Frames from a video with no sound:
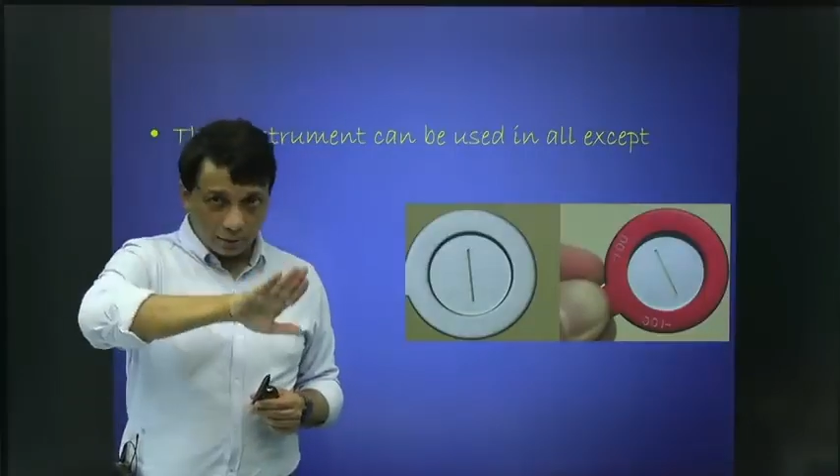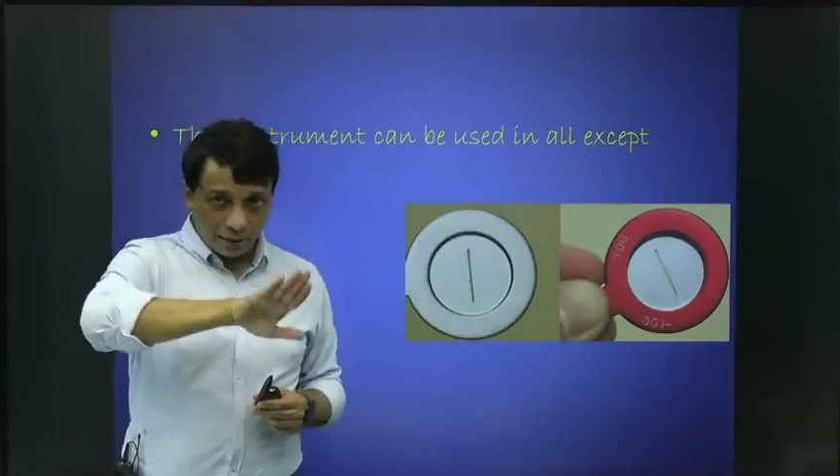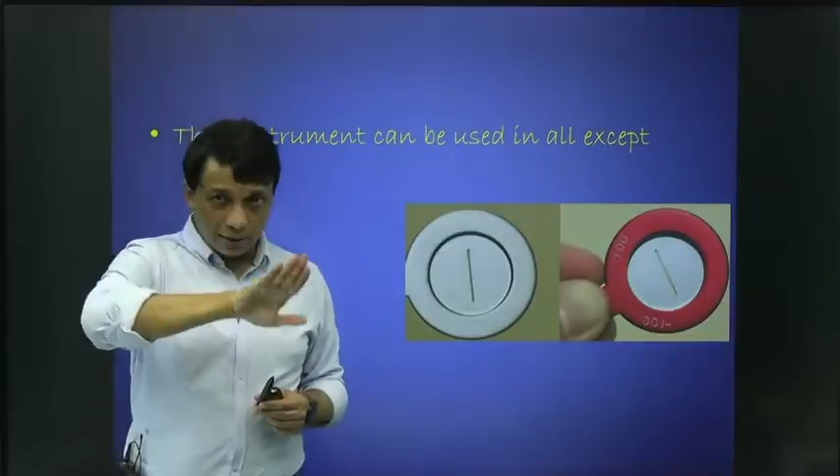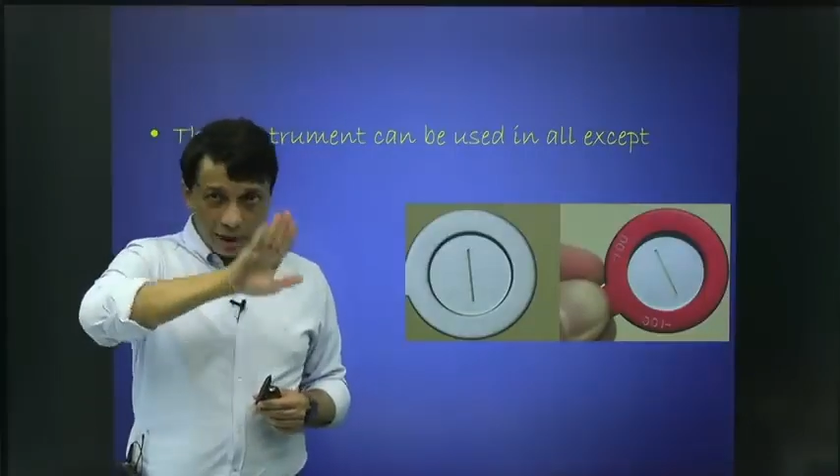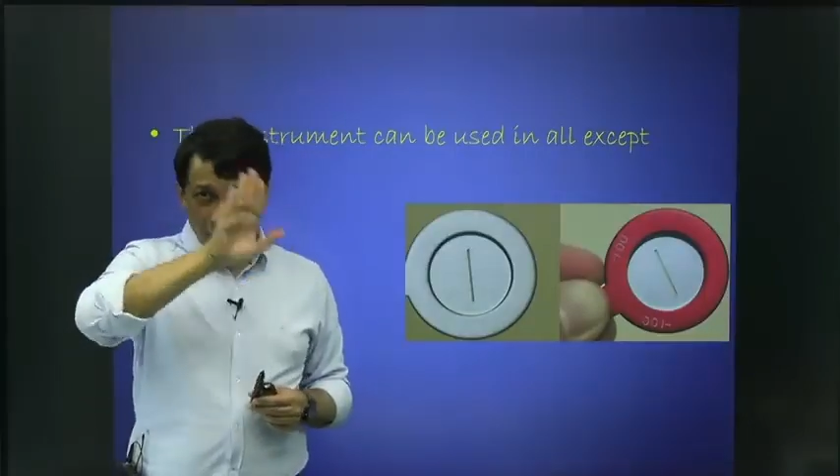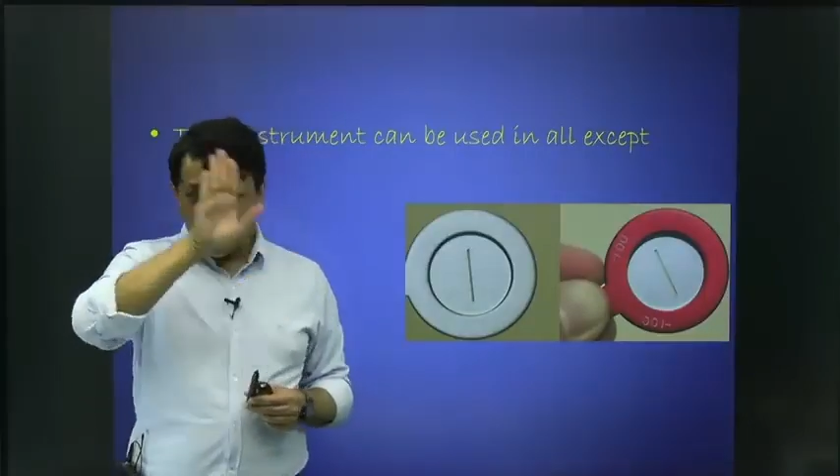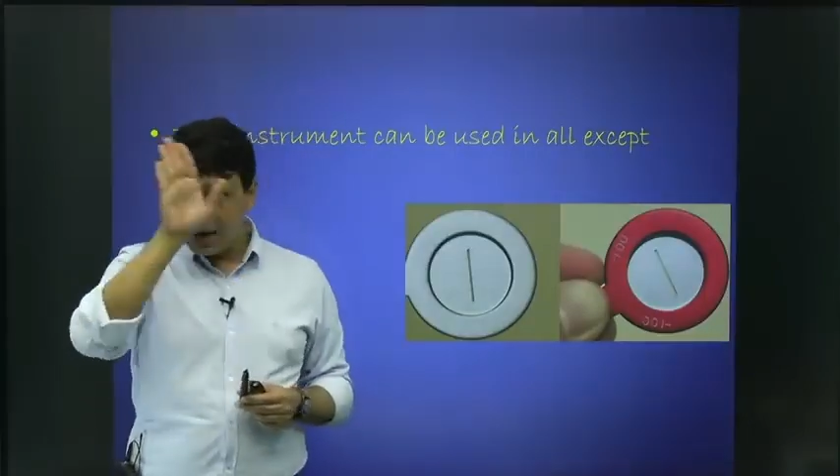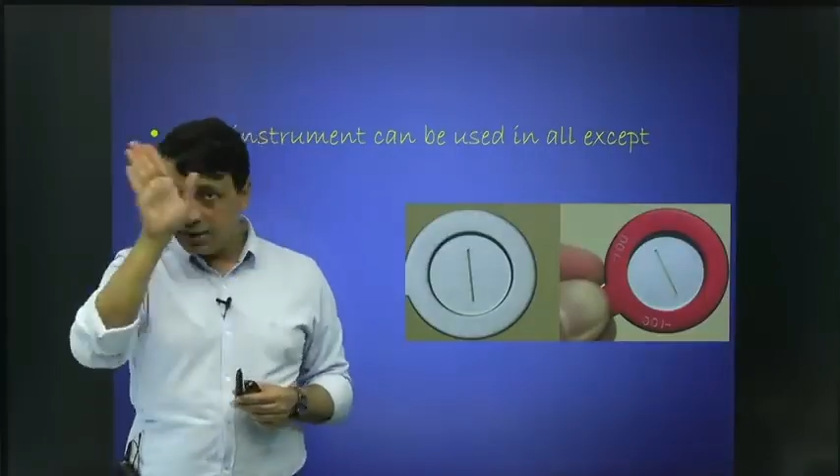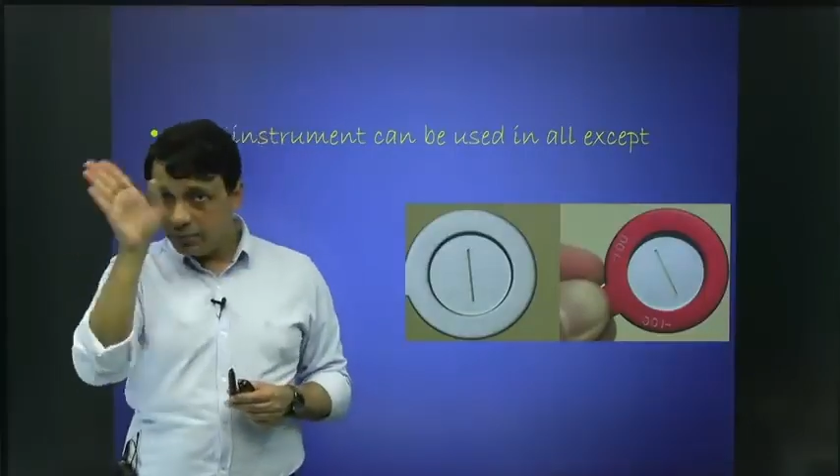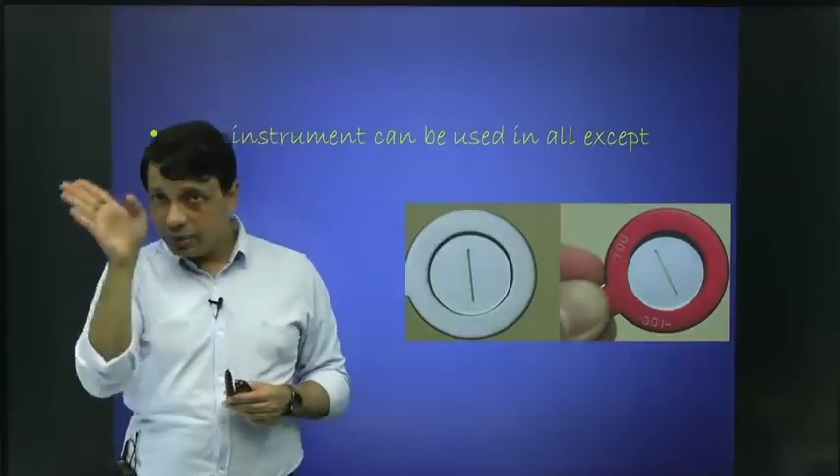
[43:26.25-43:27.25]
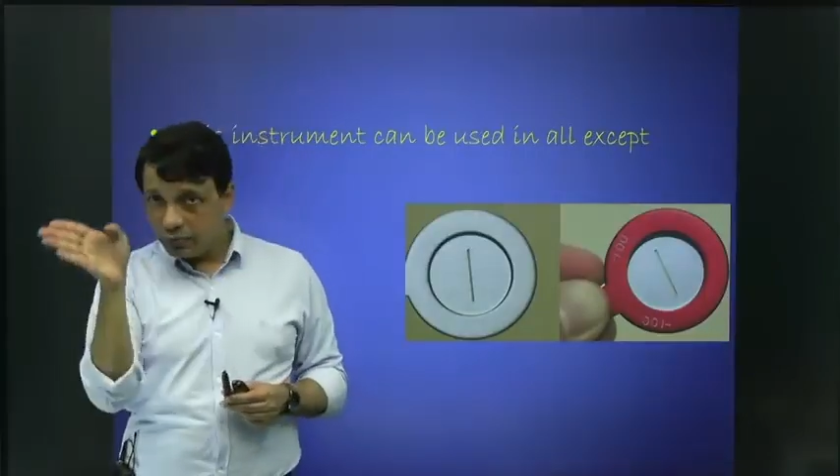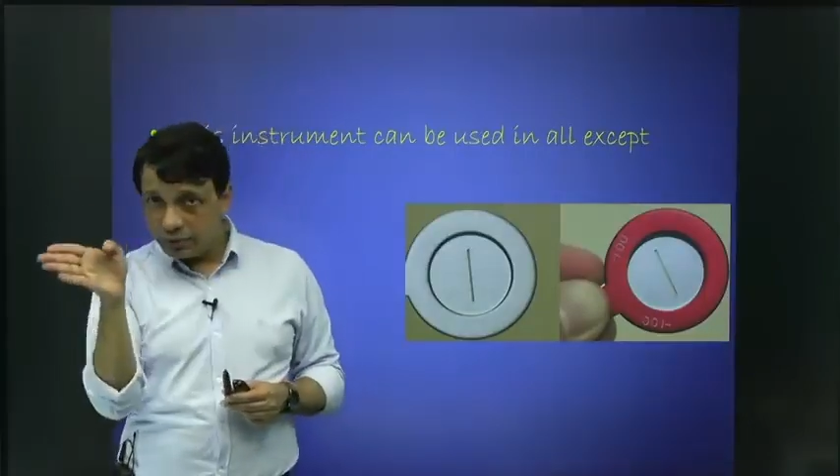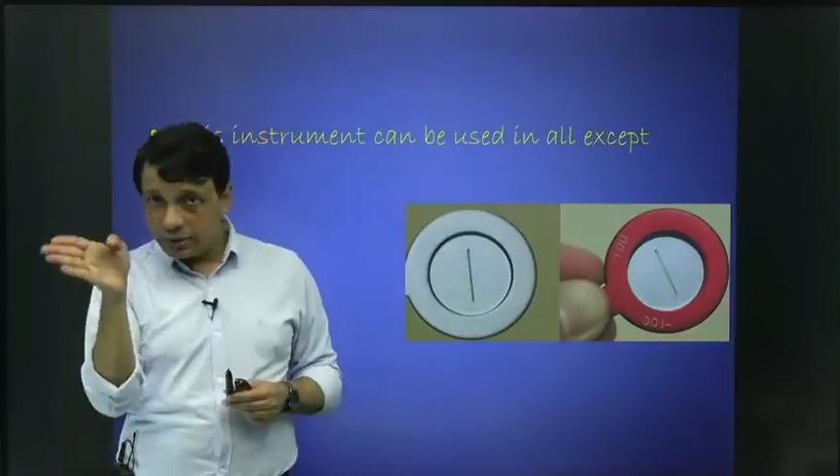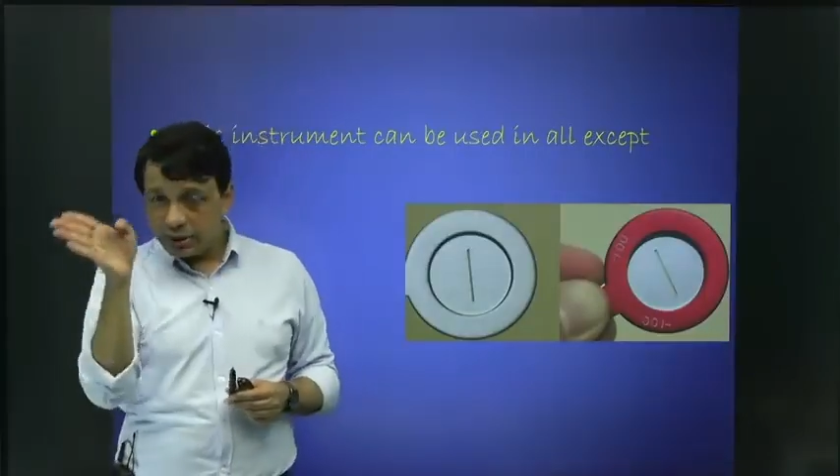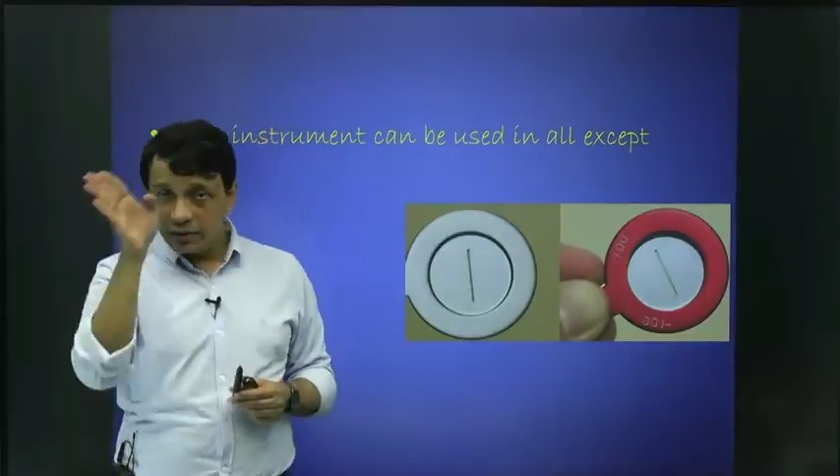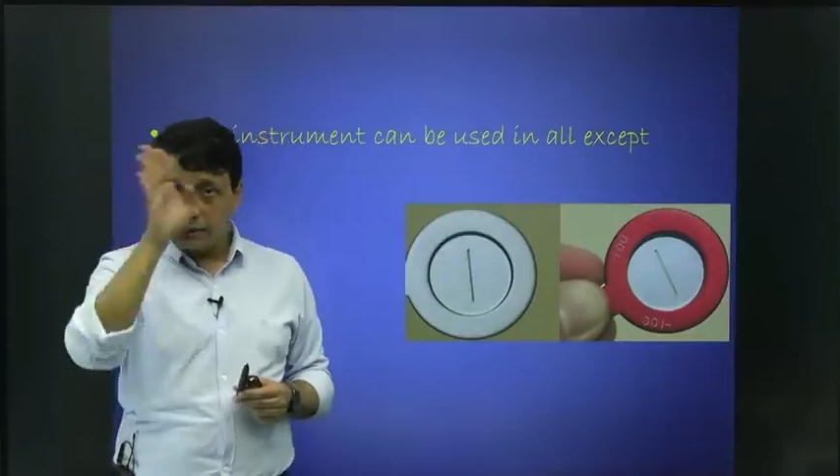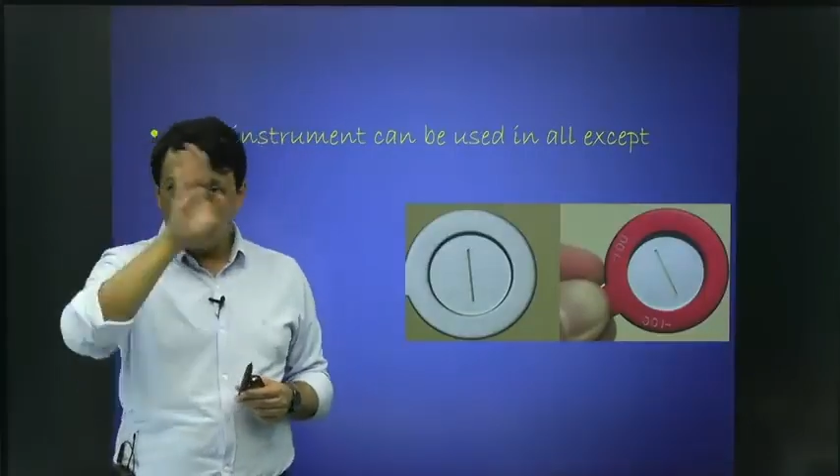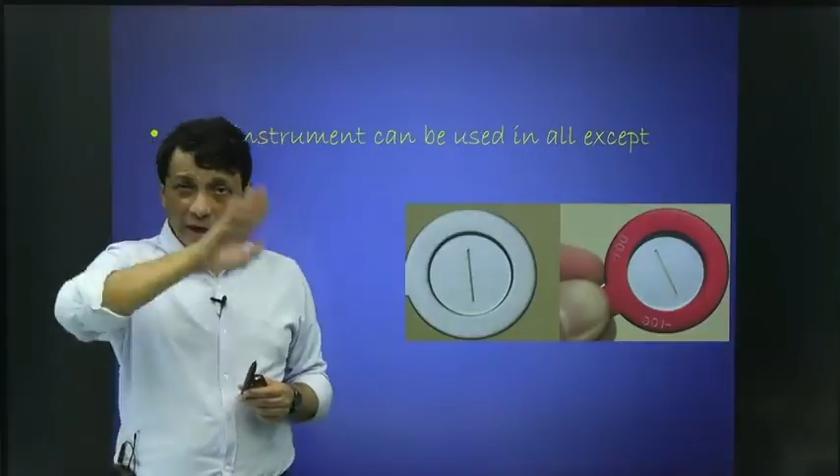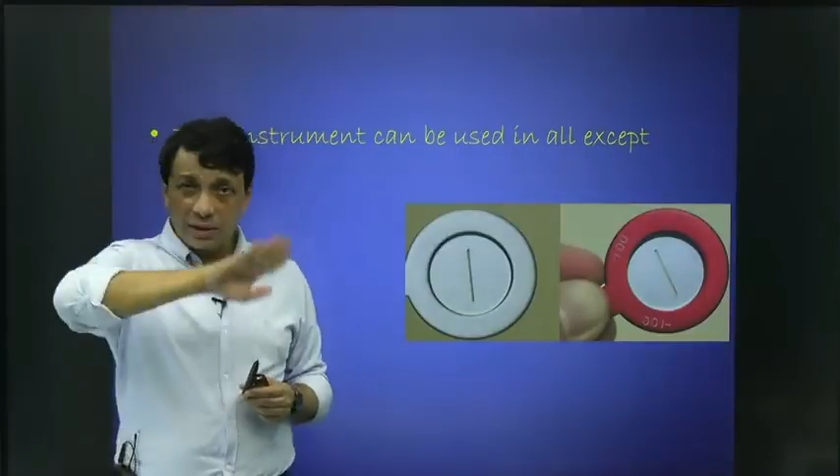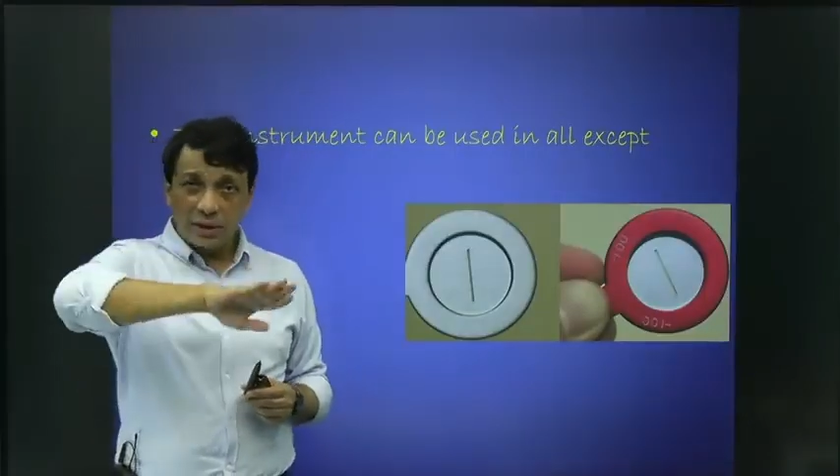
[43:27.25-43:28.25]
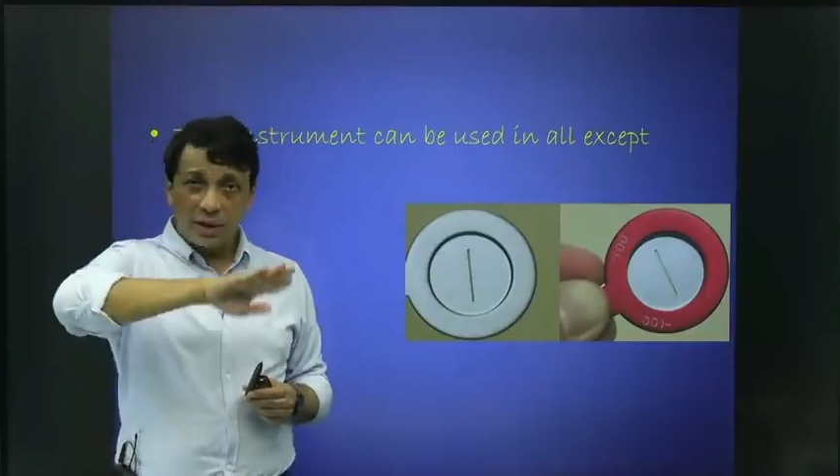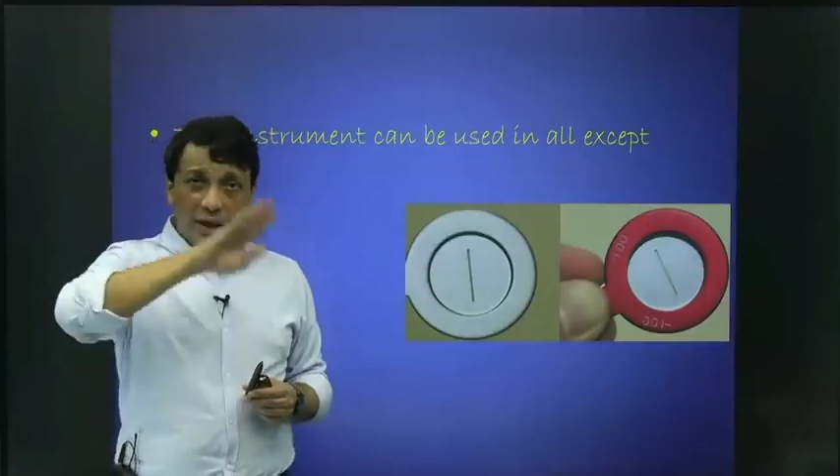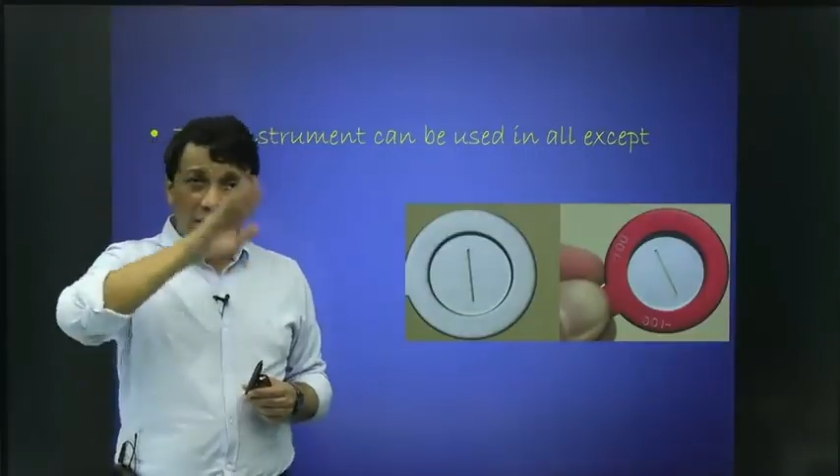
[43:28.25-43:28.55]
Okay, now as the patient moves the slit in front,